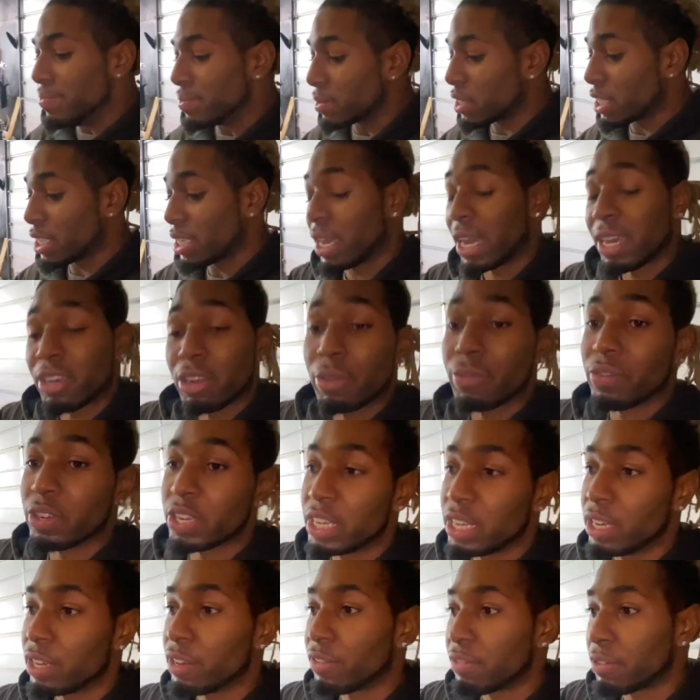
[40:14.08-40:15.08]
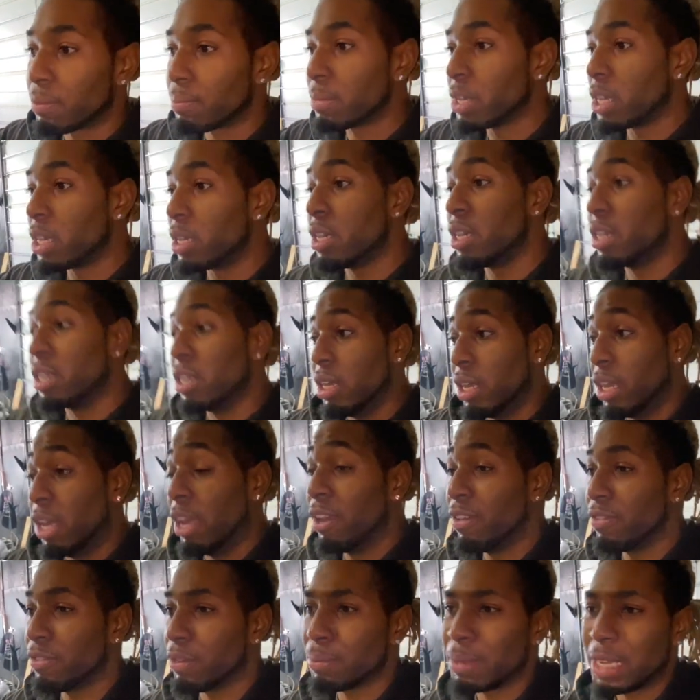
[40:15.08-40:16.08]
got over here from the
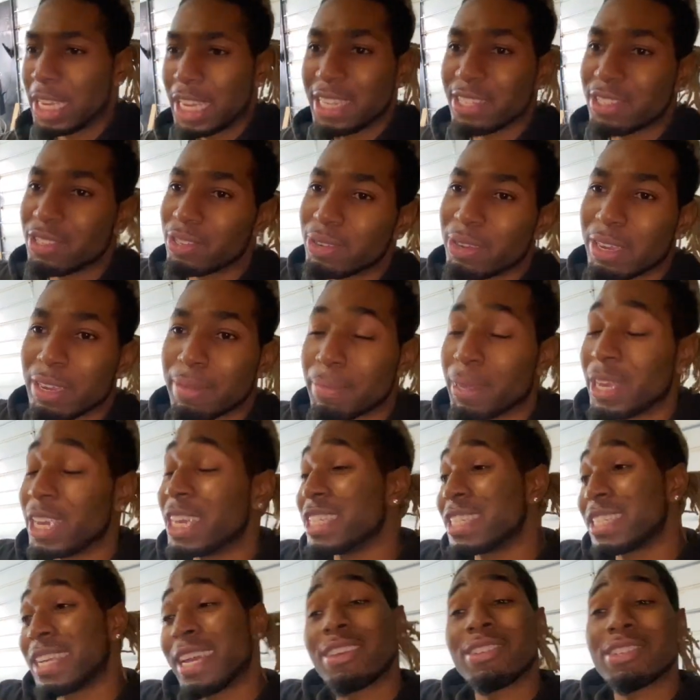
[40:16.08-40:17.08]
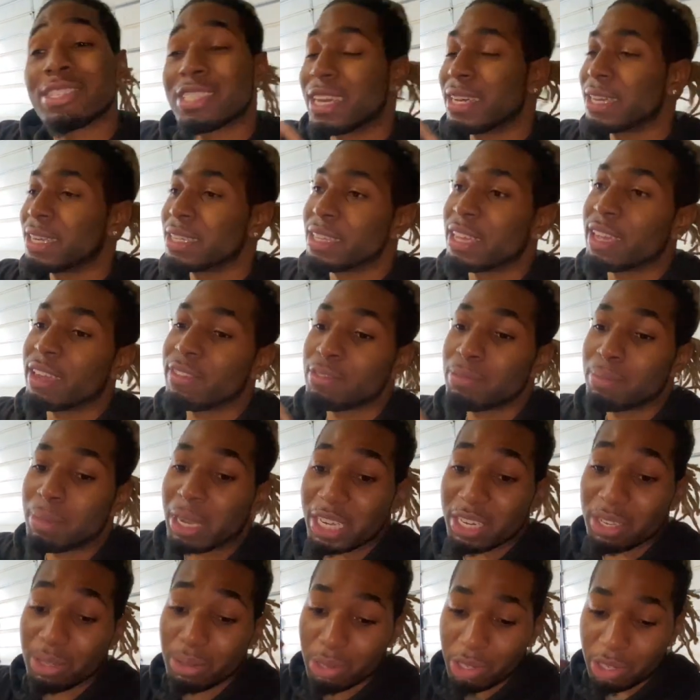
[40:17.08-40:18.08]
Instagram page. And shout out to
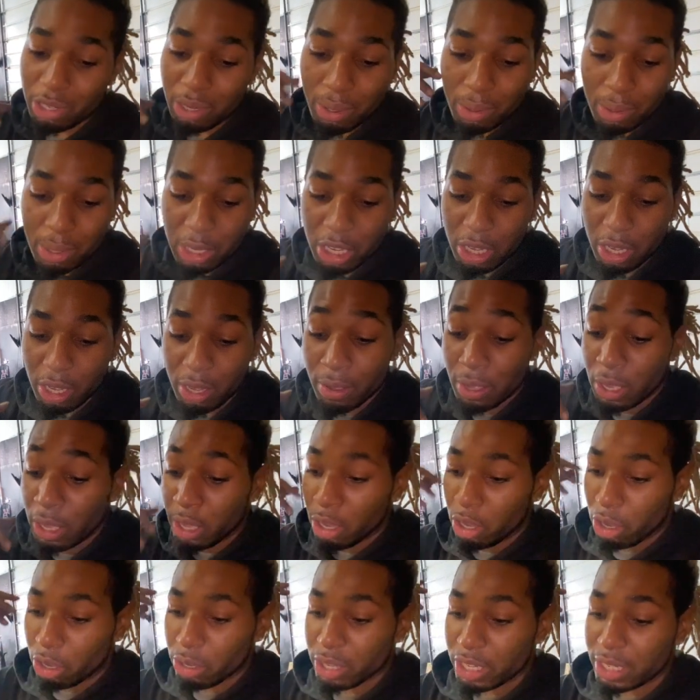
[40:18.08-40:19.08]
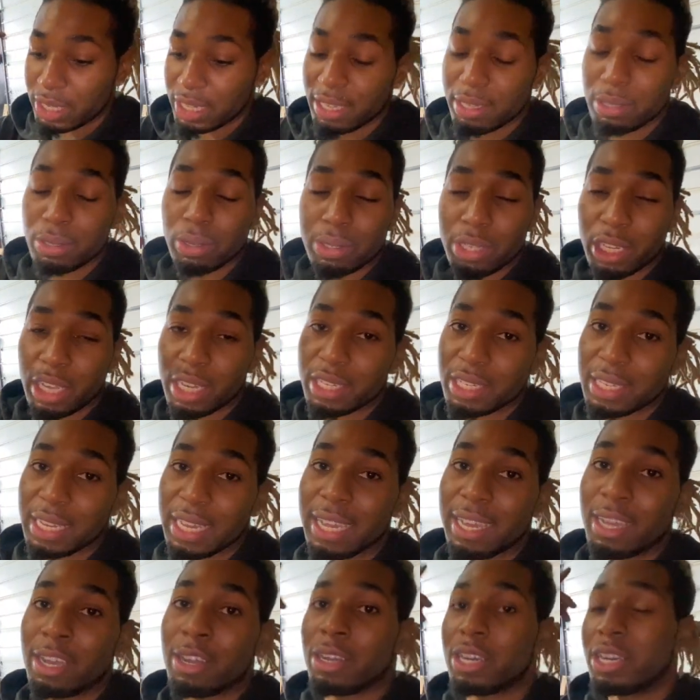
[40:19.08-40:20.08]
everybody who showed love on the Tizo
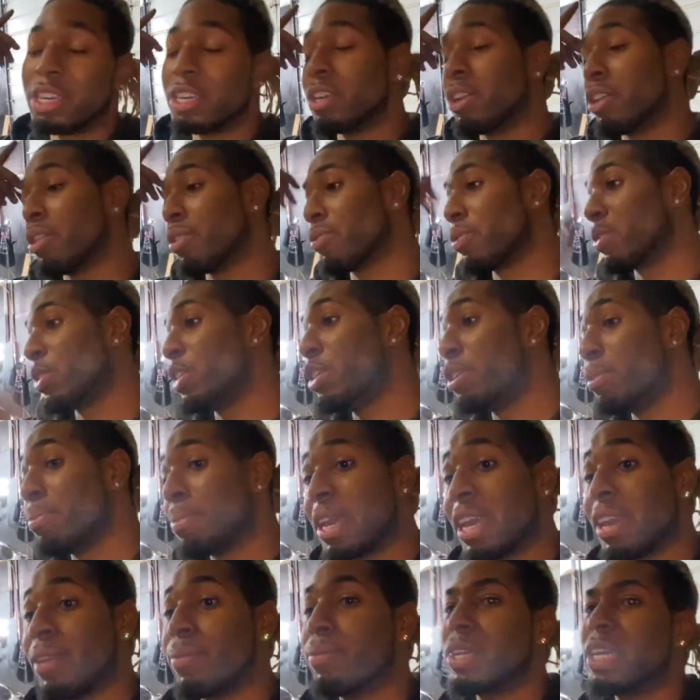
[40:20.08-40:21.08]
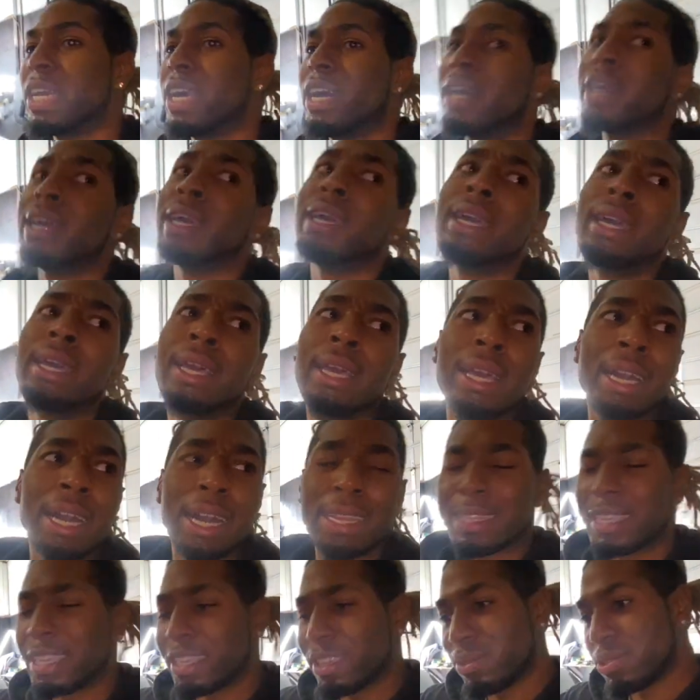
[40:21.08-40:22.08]
touchdown reel, man. We got, I
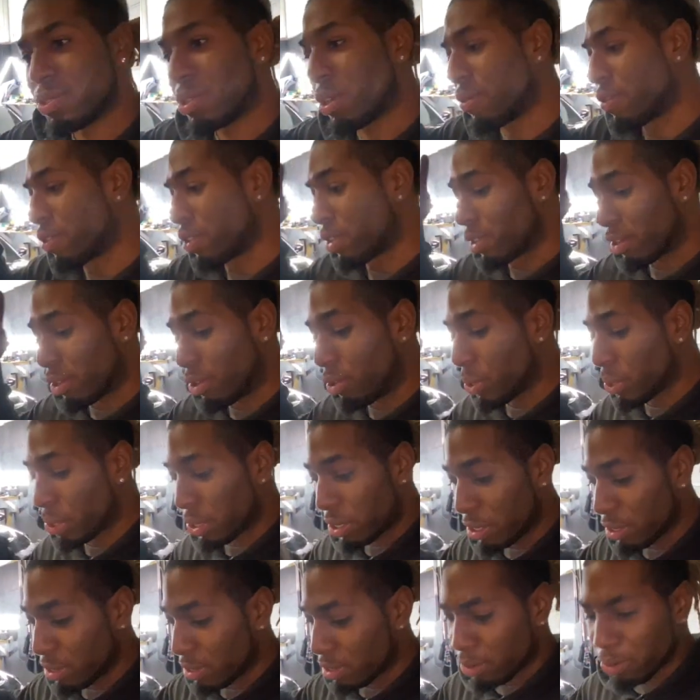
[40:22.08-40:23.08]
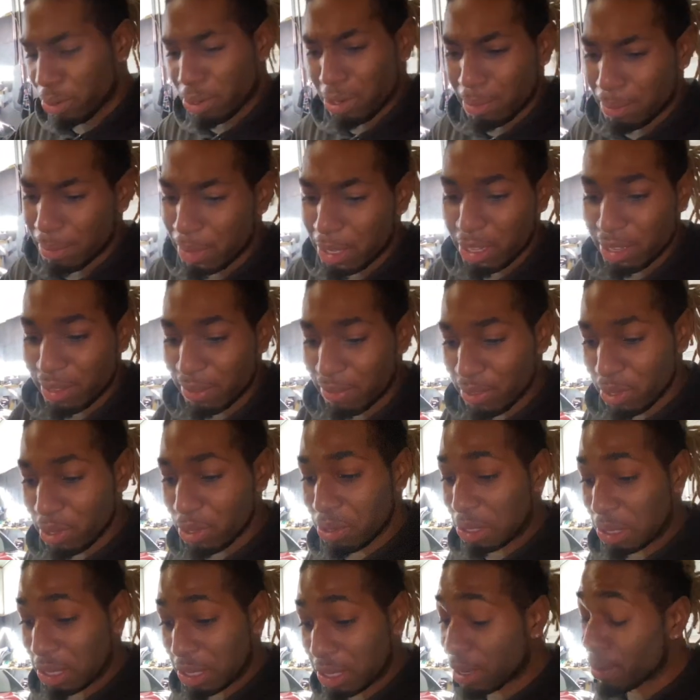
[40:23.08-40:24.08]
think it was over a quarter million
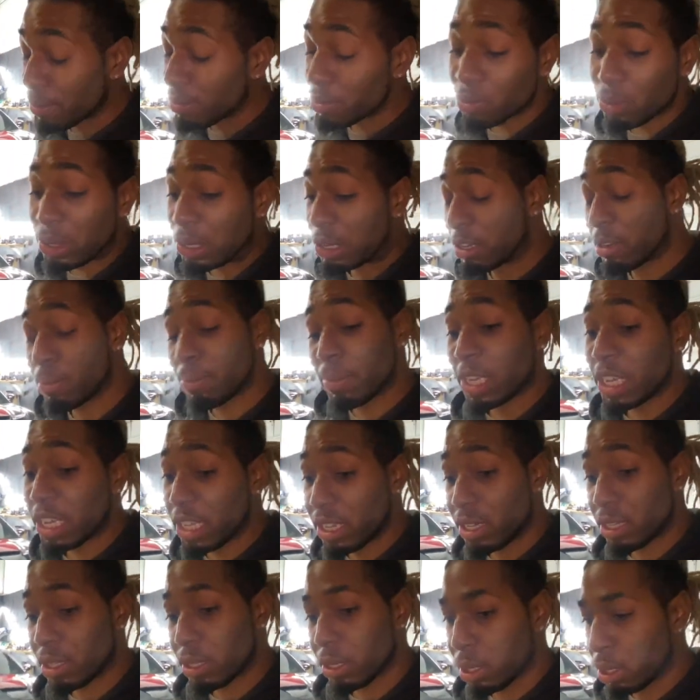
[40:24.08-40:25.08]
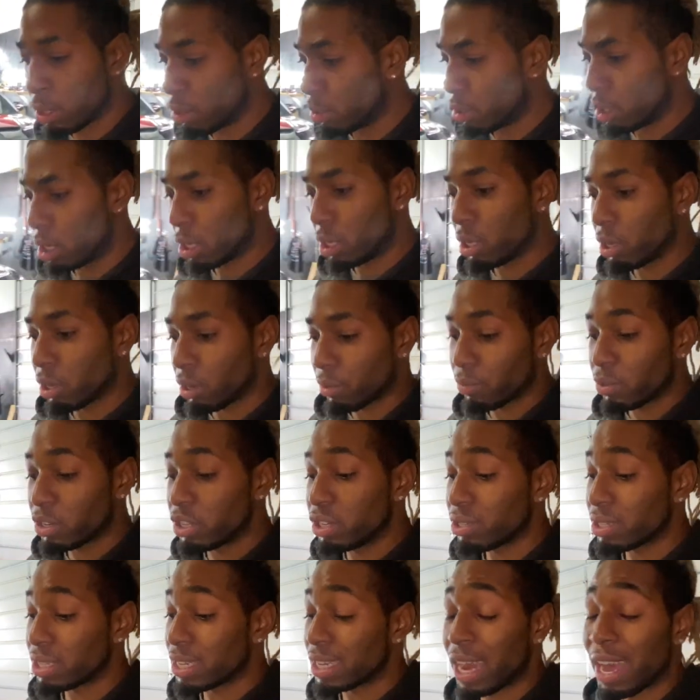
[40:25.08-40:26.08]
views or something. It was one of the biggest
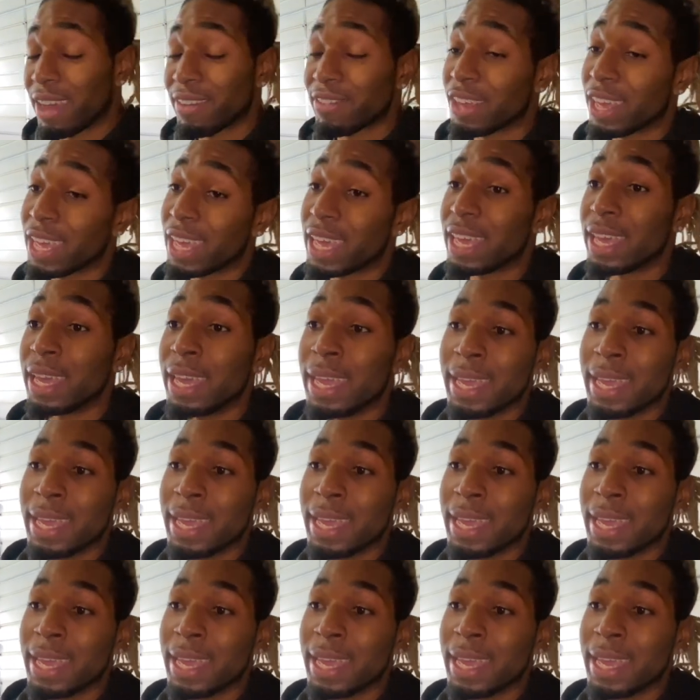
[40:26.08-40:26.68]
reels that I've had,